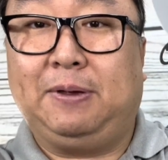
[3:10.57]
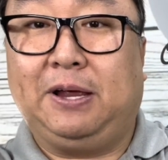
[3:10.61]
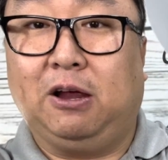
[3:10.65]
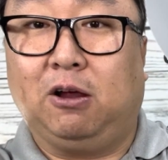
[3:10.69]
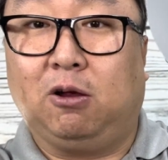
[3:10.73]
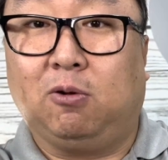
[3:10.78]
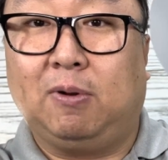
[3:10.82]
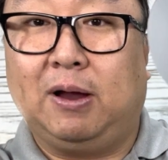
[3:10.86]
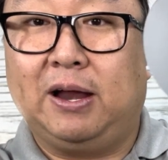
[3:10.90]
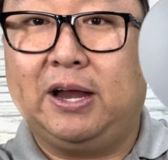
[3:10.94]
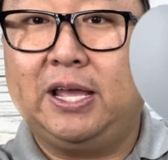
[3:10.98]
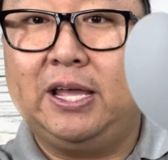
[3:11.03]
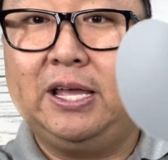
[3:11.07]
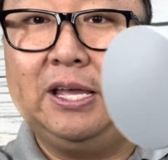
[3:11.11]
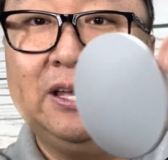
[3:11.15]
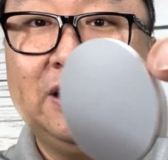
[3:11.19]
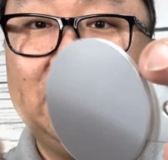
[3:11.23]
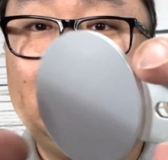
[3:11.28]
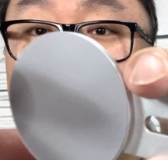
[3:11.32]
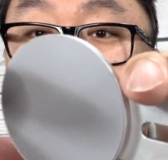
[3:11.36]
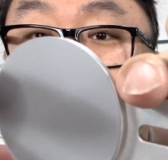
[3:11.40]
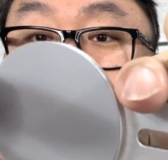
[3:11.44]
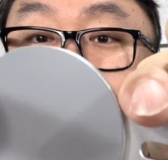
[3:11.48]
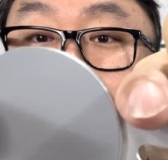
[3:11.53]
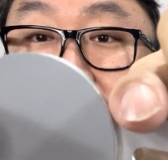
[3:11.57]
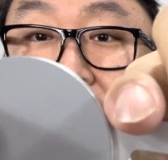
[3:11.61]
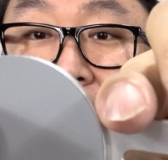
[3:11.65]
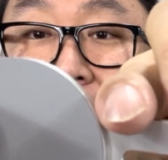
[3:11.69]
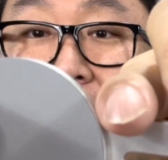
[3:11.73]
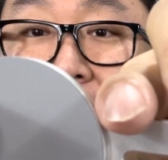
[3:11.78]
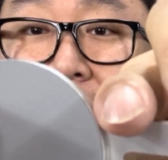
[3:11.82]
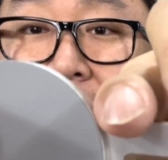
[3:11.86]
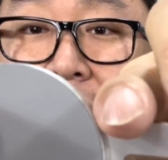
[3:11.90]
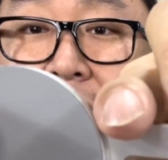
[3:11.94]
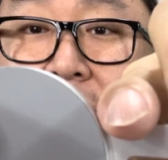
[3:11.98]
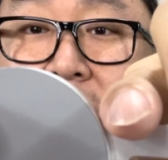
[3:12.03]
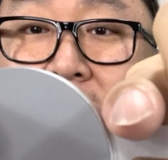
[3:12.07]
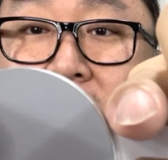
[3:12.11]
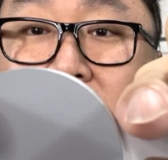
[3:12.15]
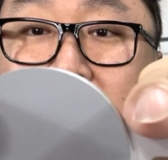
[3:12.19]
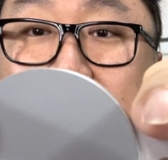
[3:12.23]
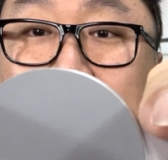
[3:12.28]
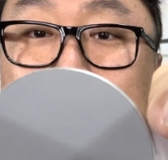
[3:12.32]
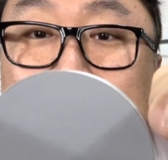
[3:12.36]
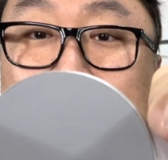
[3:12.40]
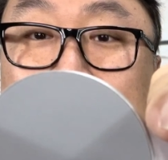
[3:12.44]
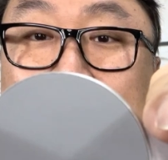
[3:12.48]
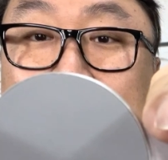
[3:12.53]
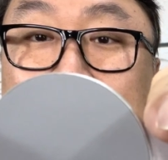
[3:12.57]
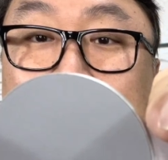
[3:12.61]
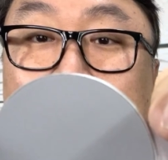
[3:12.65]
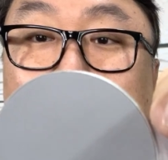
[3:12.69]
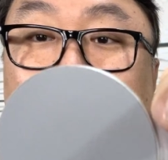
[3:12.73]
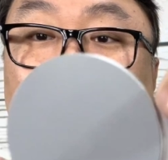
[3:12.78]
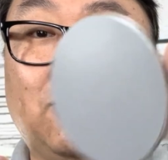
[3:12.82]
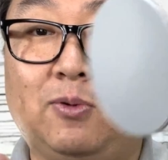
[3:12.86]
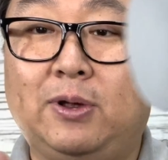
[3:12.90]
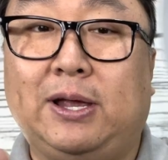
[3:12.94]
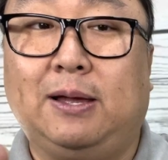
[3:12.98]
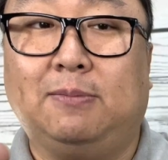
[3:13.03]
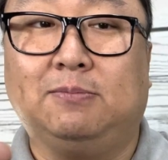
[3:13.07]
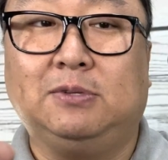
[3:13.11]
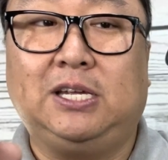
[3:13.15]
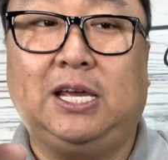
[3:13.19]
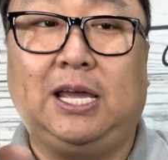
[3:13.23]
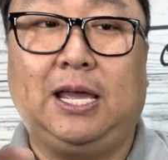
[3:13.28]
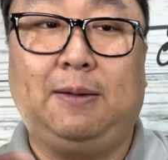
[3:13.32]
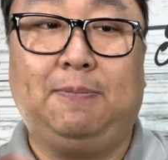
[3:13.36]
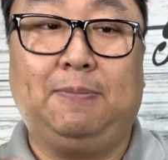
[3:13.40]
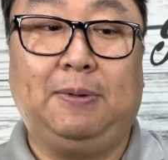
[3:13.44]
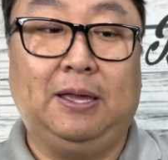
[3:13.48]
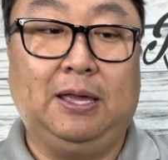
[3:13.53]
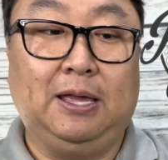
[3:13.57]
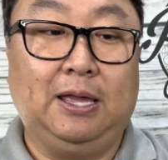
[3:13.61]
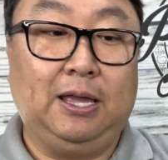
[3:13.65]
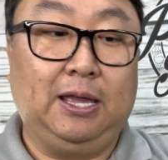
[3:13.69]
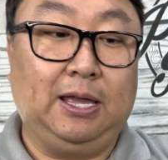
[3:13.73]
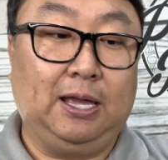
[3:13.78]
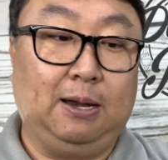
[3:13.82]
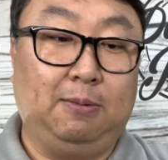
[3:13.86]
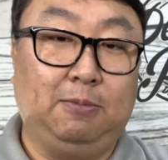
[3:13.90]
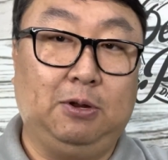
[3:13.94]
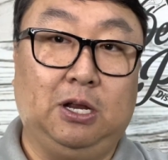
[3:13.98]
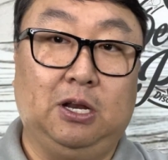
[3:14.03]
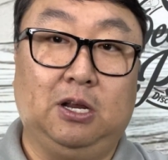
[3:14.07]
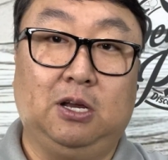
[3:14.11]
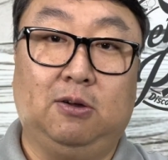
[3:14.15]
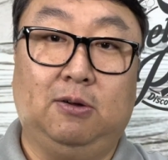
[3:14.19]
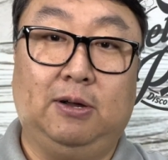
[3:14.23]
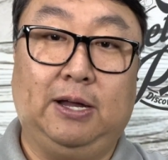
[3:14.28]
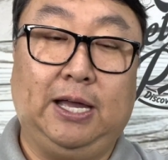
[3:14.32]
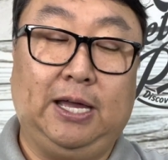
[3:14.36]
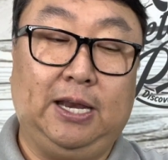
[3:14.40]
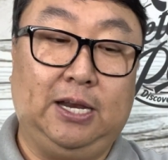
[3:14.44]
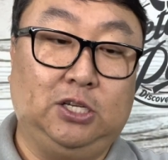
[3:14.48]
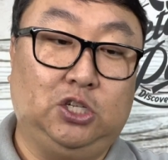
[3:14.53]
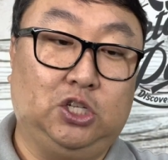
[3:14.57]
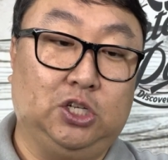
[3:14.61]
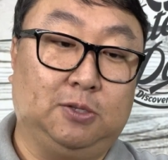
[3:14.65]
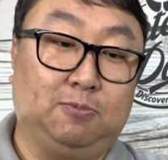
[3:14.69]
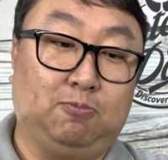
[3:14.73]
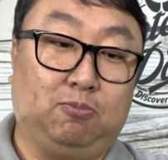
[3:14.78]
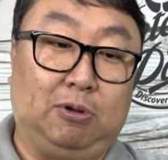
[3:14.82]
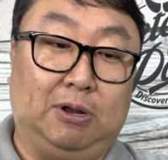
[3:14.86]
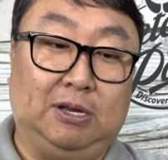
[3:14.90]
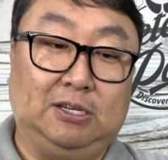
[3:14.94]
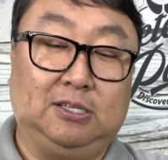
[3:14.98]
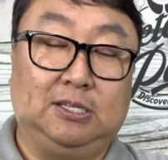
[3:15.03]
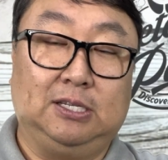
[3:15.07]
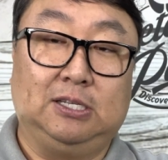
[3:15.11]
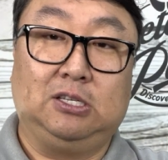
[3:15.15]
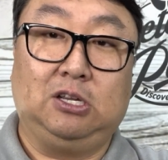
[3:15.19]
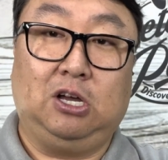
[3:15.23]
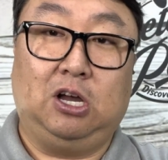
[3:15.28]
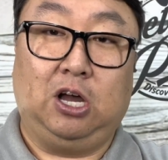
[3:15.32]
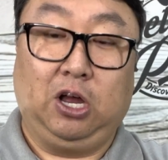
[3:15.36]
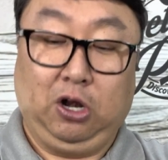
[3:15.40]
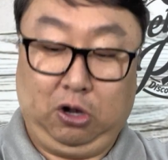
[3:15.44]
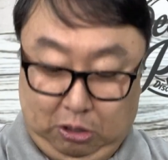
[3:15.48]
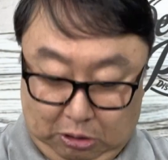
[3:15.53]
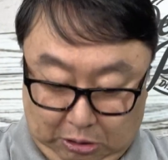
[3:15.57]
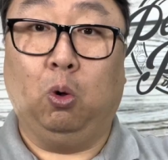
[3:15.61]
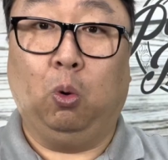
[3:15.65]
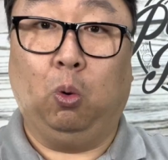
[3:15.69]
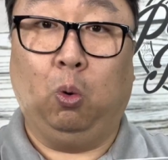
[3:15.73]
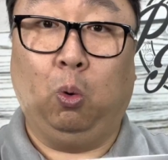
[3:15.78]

here already, and you can see that double-sided three M tape. And I'm going to go ahead and just press this on.